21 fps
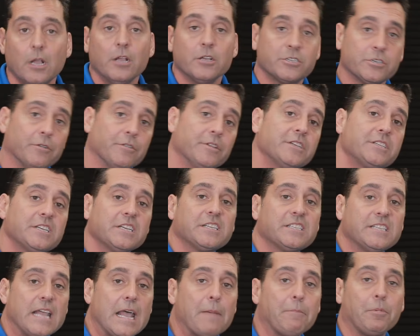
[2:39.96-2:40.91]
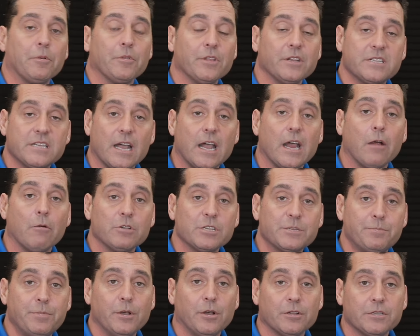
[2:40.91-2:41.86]
So in this example, the tire was
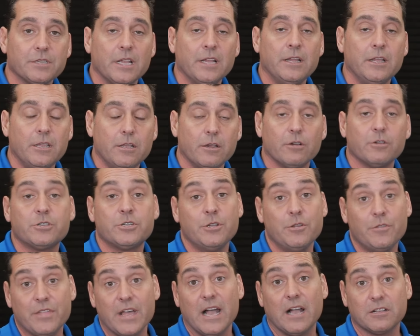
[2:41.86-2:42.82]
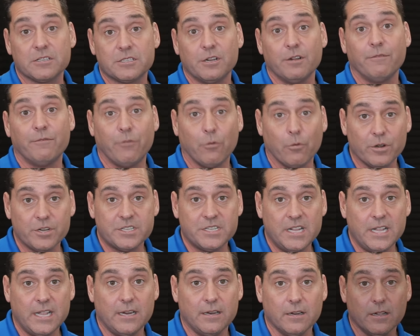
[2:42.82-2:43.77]
built in the year
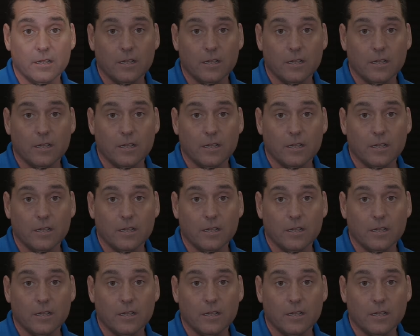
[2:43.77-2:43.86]
2014.